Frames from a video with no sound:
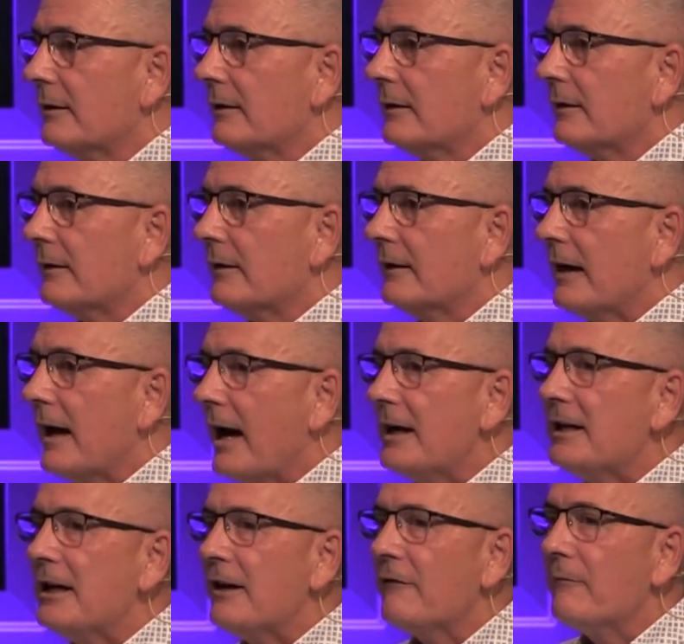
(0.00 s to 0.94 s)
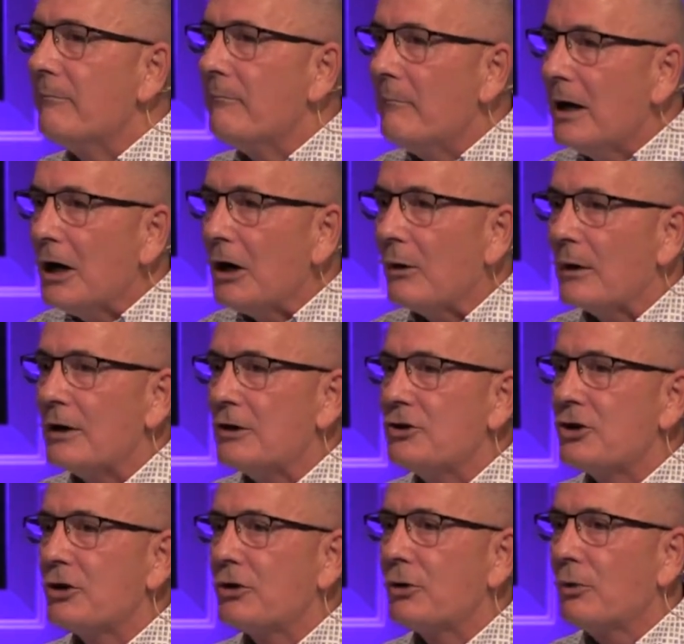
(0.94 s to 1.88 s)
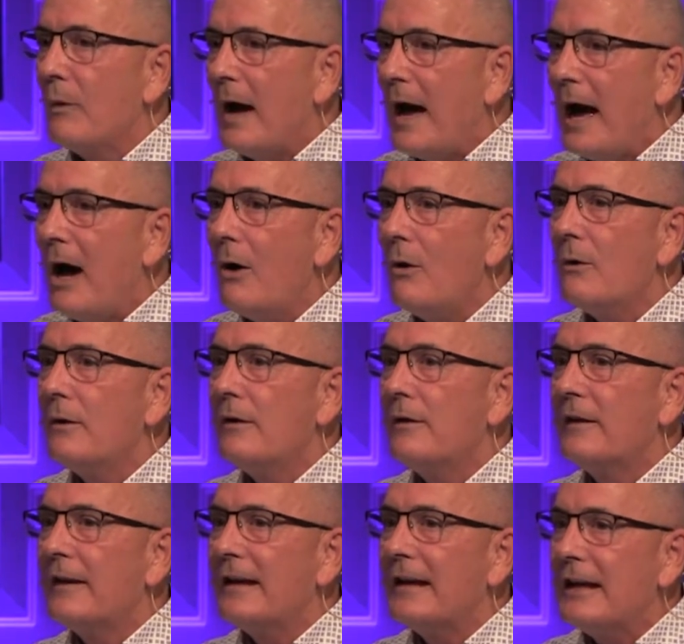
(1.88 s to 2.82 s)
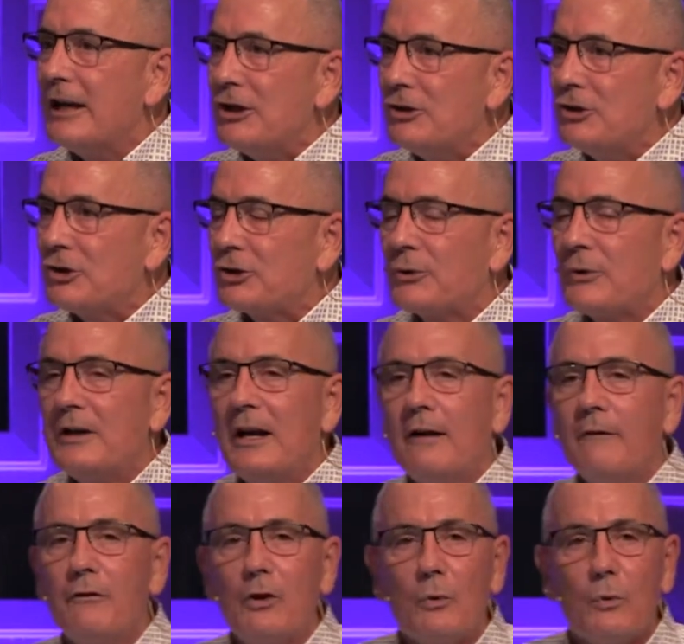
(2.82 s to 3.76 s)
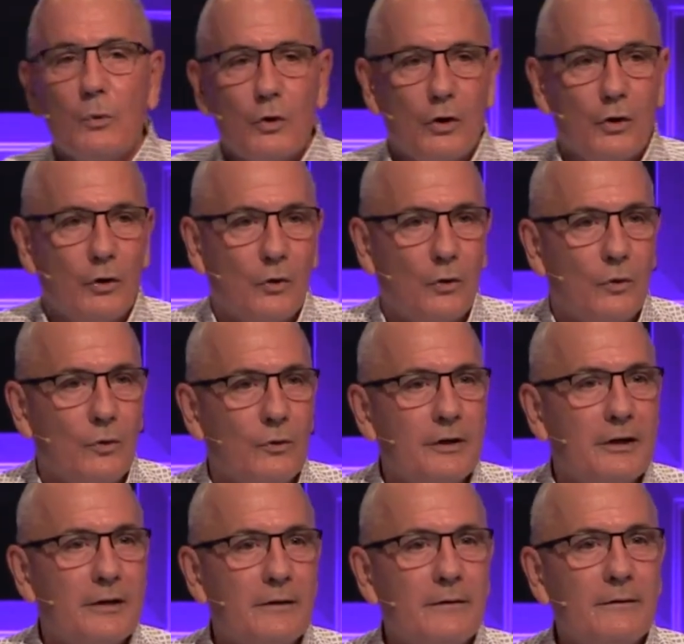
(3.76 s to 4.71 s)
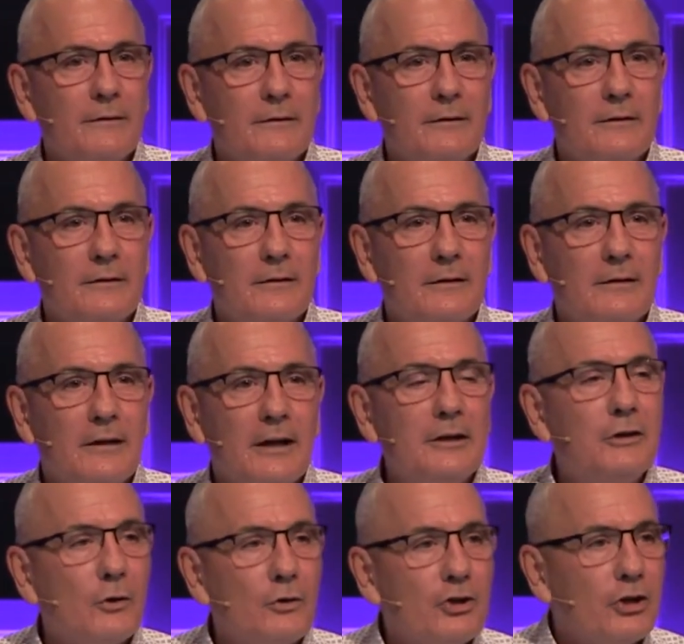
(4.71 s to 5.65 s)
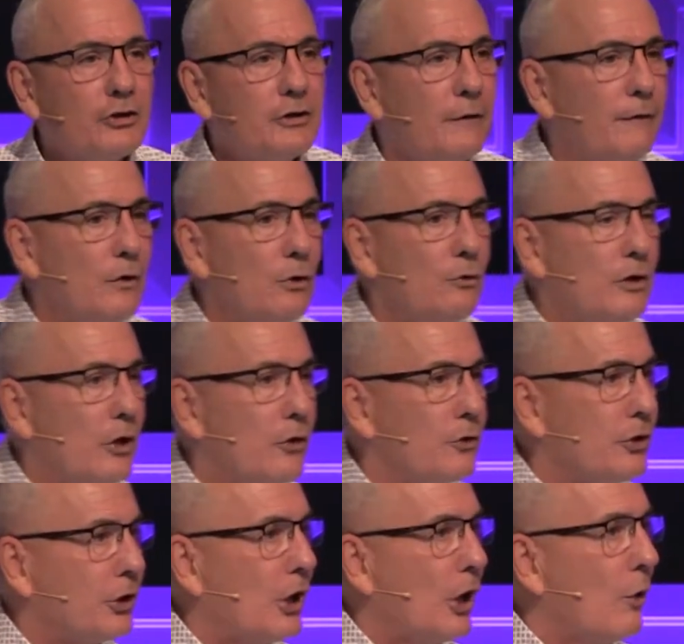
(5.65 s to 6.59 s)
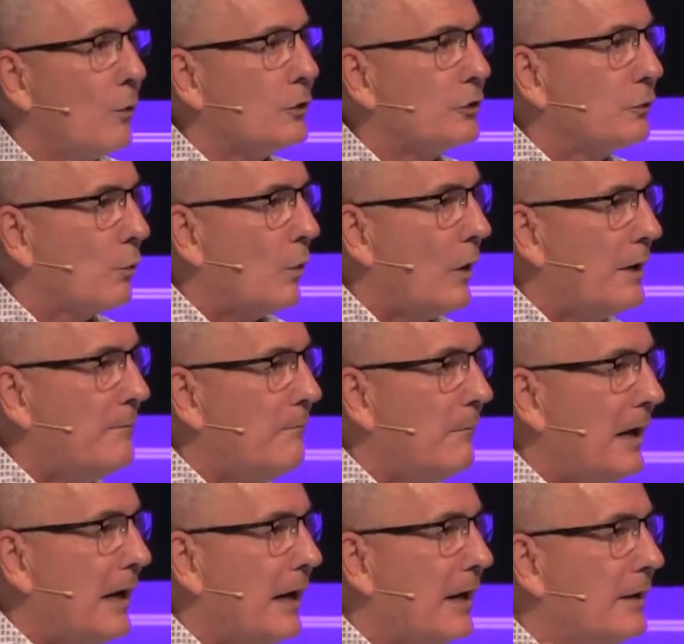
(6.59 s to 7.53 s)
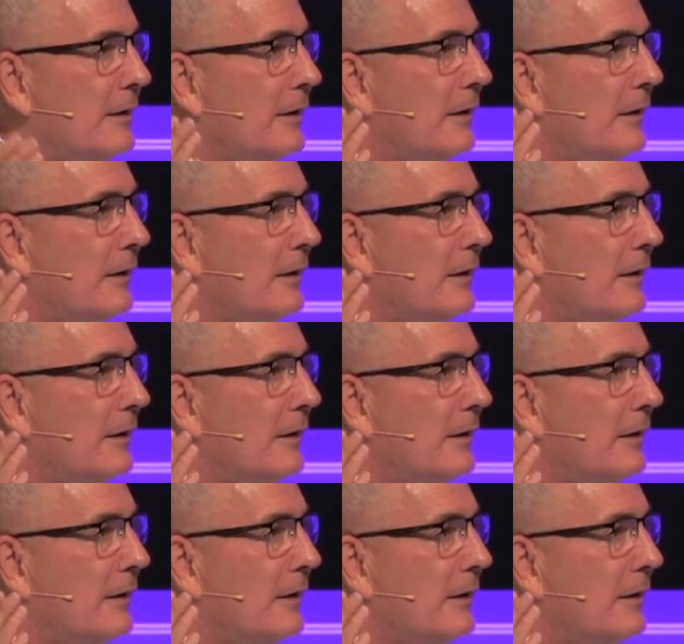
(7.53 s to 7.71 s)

the idea of marriage throughout the history of the world until just a few years ago was one man